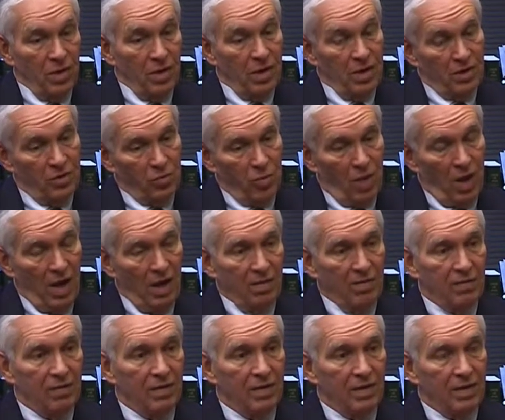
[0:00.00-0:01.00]
and his
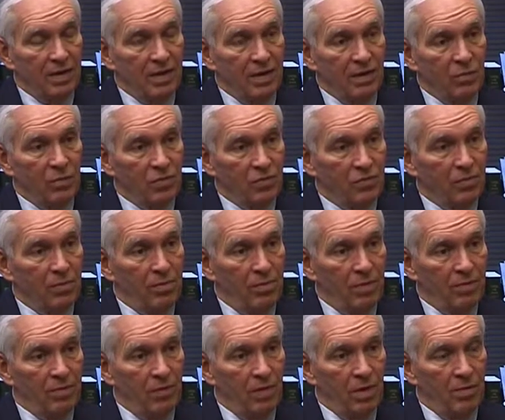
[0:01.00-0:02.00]
wife was
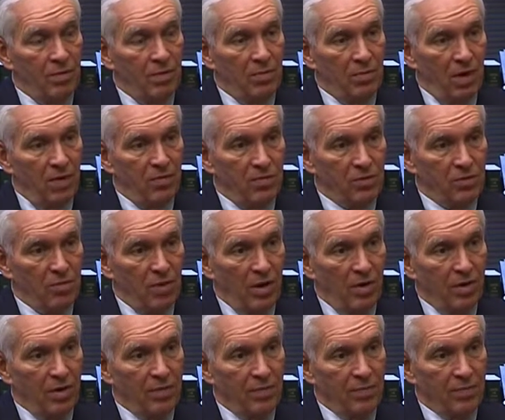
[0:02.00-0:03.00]
from
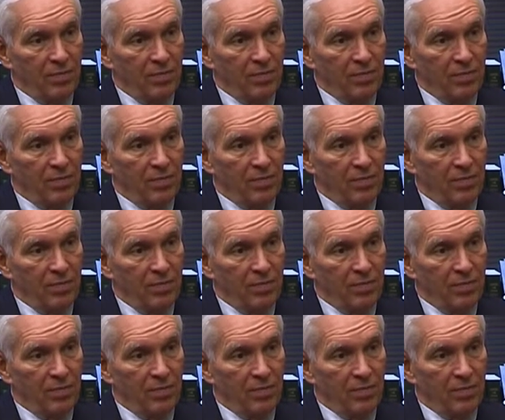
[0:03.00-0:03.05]
Murfreesboro.